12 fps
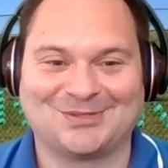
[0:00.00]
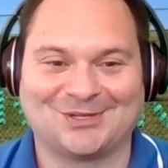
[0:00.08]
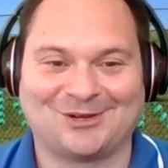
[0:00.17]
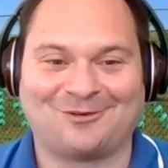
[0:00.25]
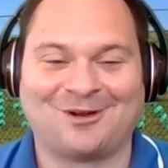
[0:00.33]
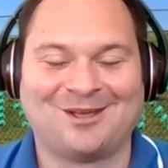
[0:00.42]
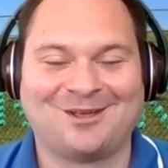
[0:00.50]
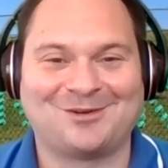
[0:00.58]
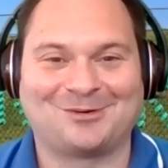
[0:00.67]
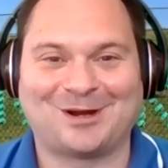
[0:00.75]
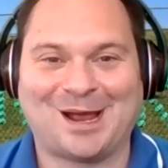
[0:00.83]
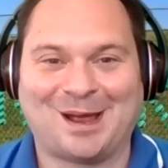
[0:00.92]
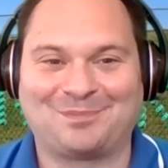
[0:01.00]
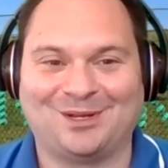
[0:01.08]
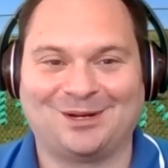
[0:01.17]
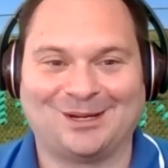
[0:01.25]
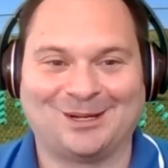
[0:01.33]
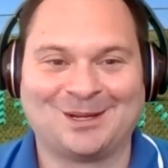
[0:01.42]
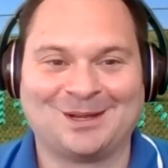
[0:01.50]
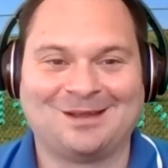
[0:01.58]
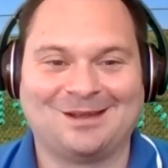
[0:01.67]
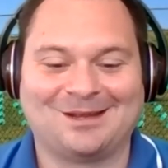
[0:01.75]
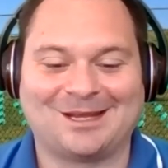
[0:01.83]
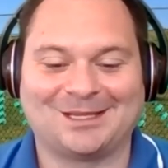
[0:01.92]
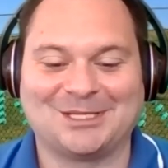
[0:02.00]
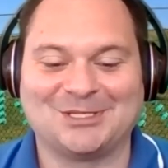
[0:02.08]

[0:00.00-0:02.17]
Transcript: So we're happy to get